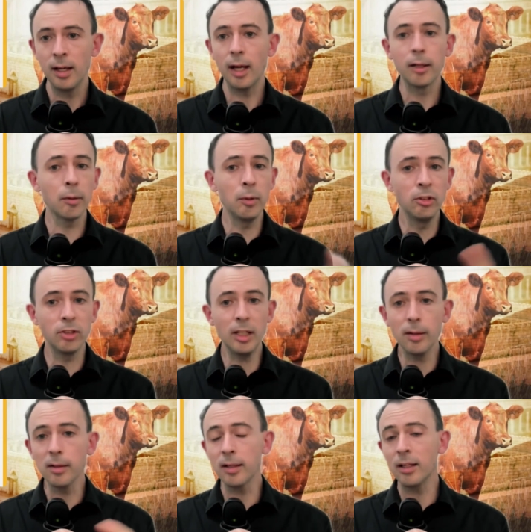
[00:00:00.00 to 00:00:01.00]
And so when
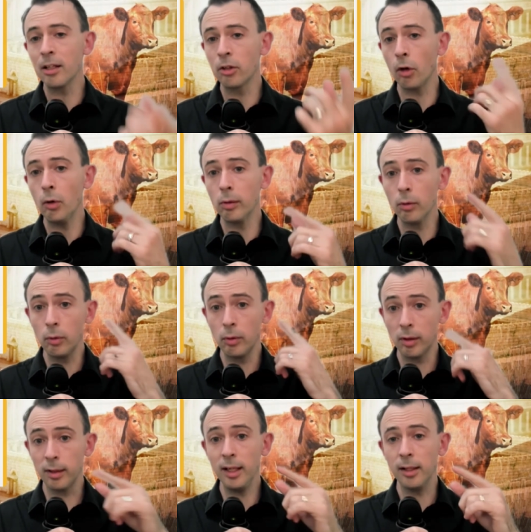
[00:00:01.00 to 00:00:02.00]
Jesus said that those who
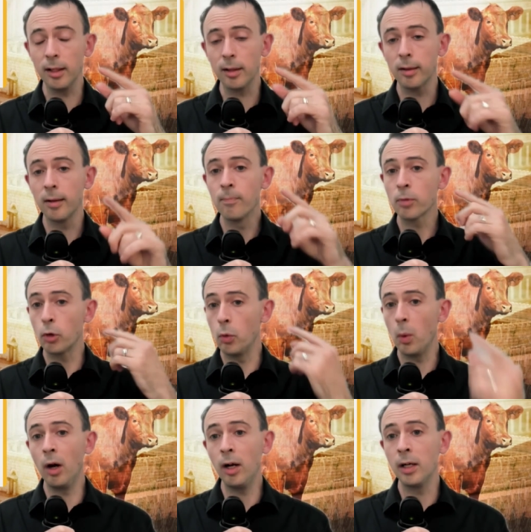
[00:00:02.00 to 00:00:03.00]
see this,
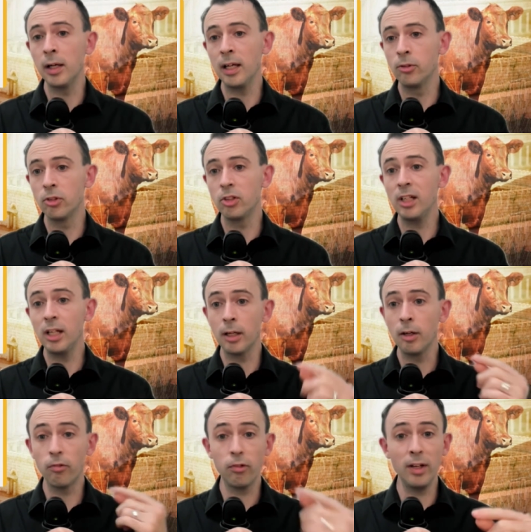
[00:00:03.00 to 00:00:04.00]
who are in
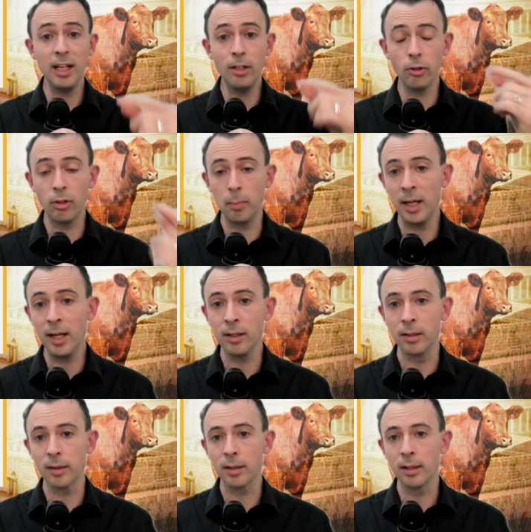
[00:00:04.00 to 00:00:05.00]
Judea, flee to the
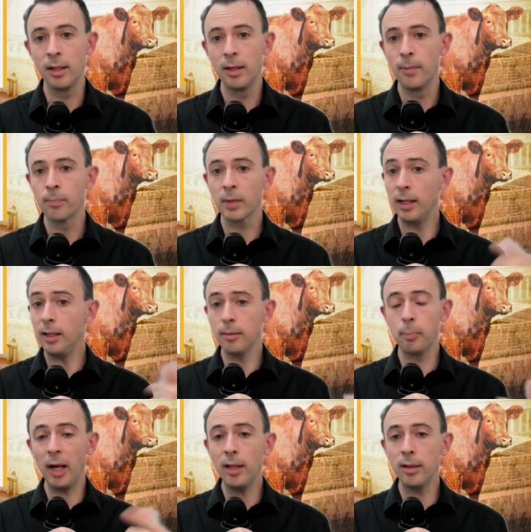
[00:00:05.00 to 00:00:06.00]
mountains, He's
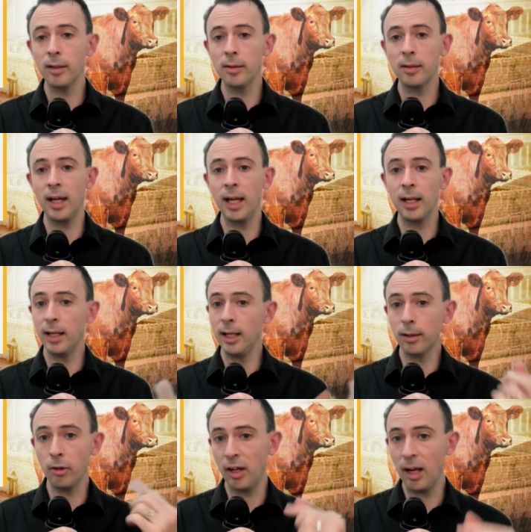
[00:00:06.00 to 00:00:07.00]
basically saying
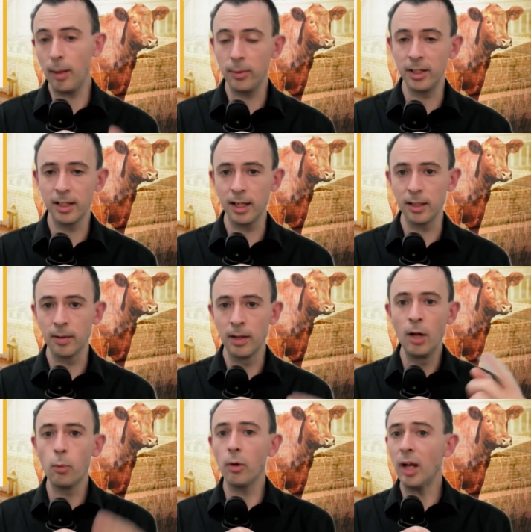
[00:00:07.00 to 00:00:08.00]
it's going to happen again.
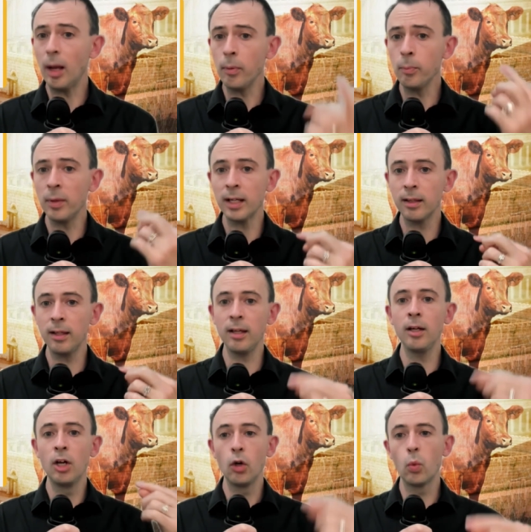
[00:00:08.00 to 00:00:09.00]
What happened back
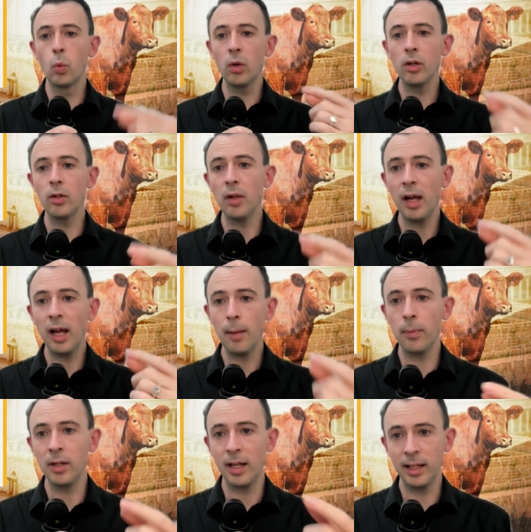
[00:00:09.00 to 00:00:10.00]
there will
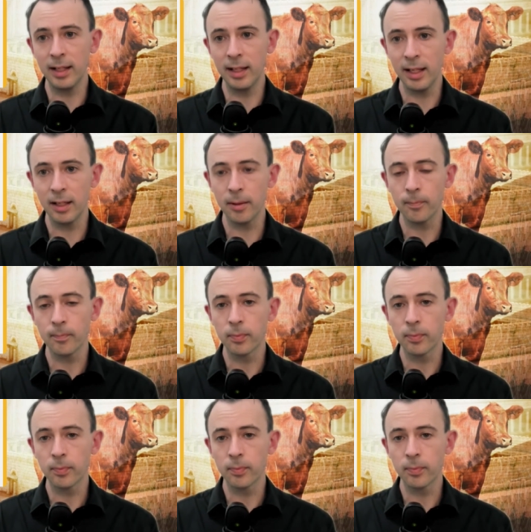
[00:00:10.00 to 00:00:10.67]
happen again.